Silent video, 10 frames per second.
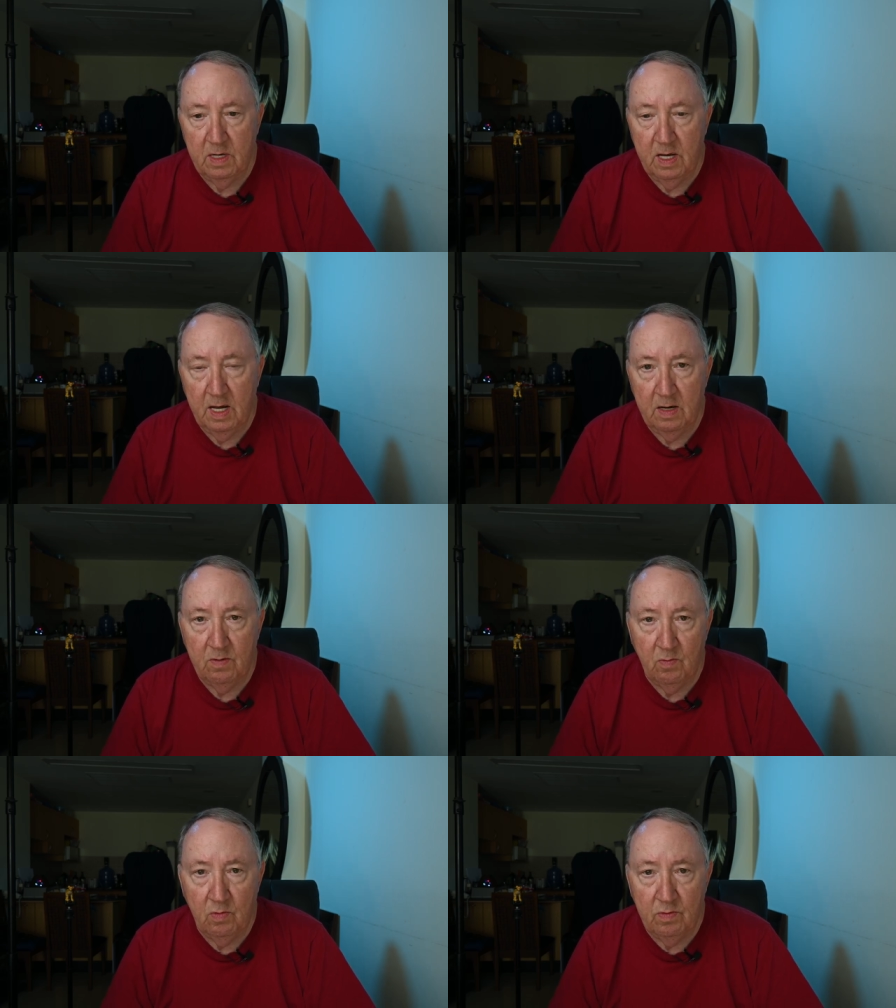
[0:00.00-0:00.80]

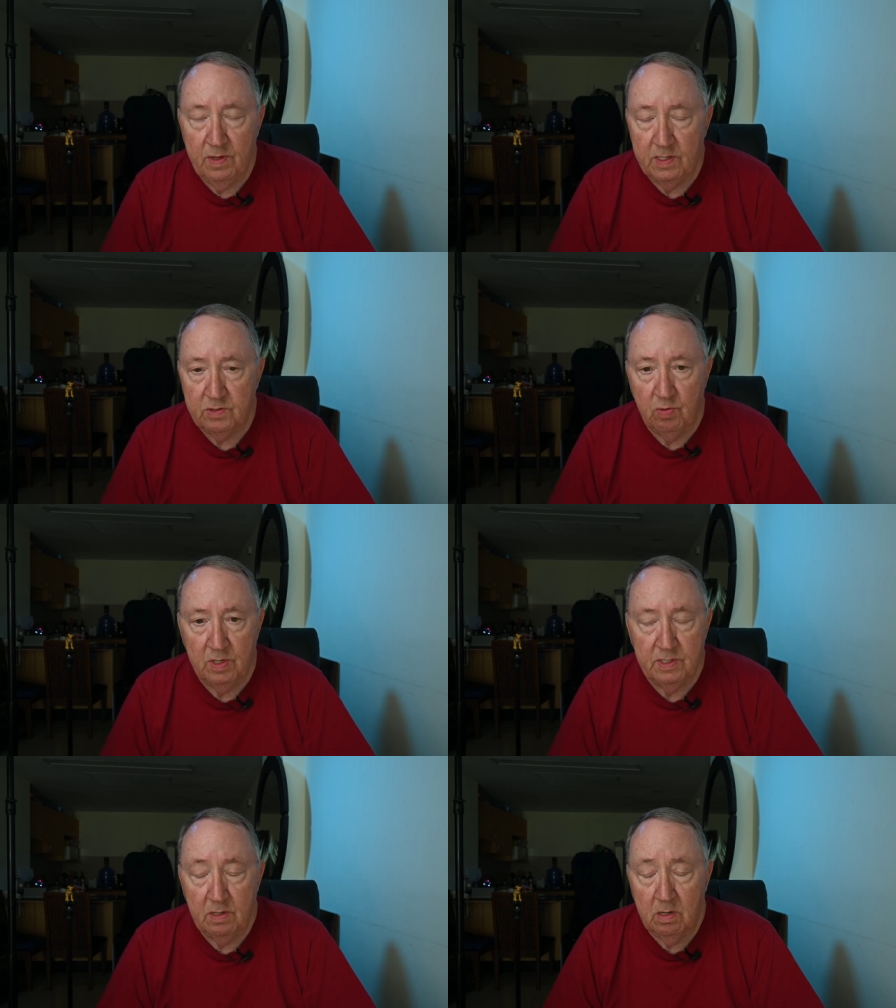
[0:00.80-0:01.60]
And this
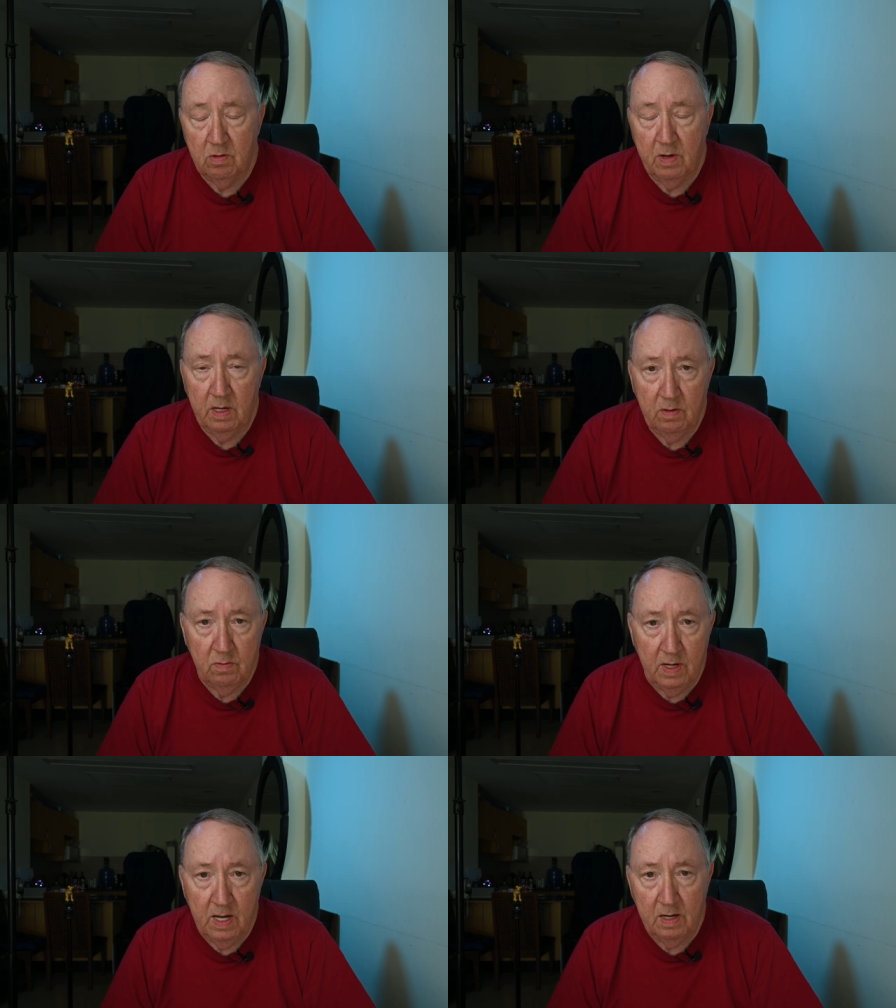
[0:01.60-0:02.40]
was an earthquake.
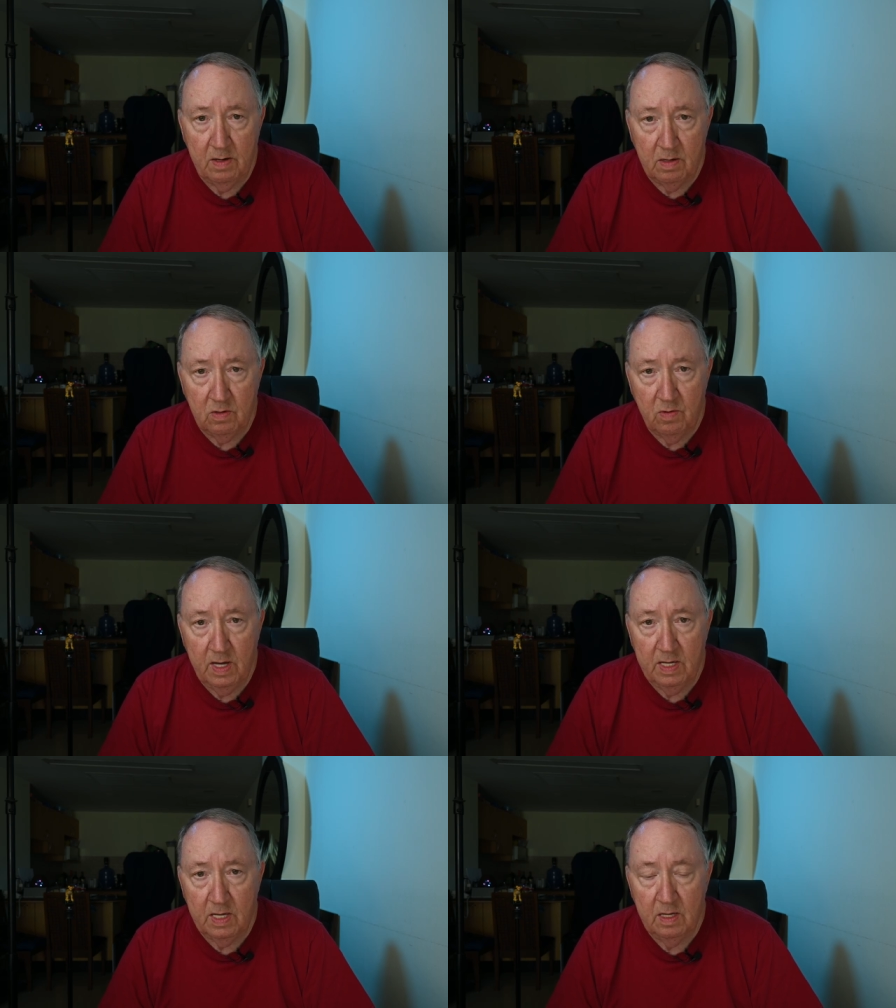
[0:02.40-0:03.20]
We had an
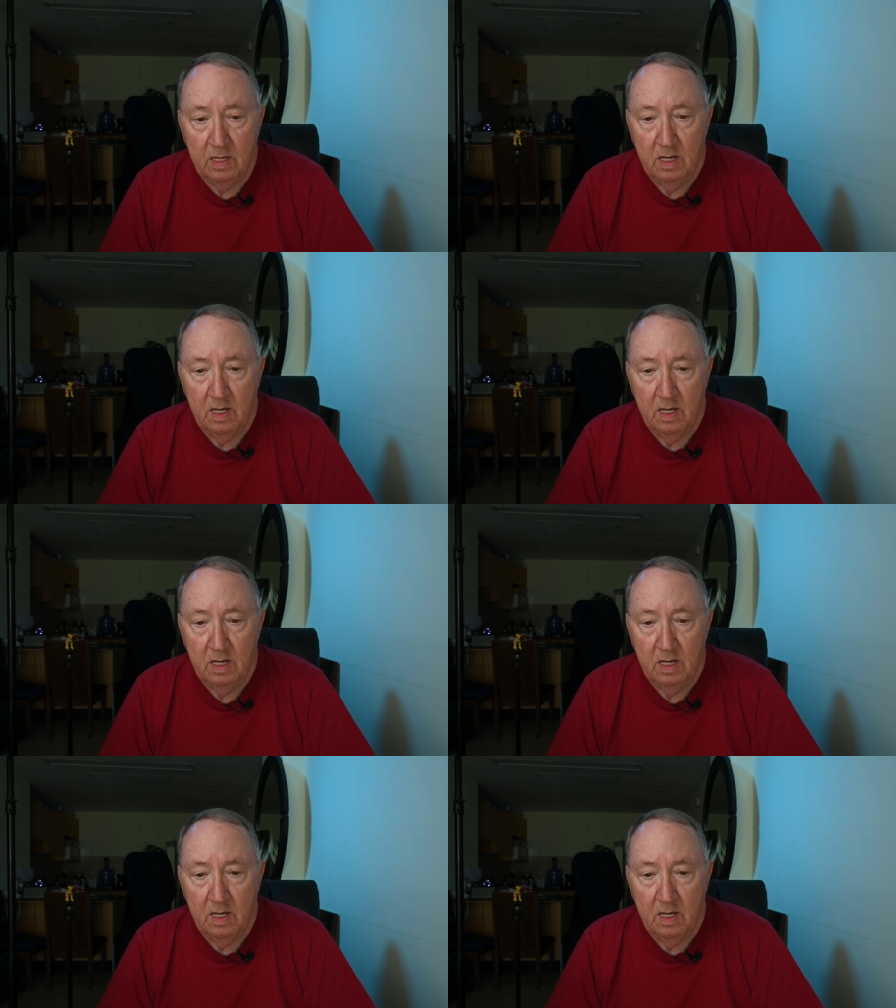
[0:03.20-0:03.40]
earthquake at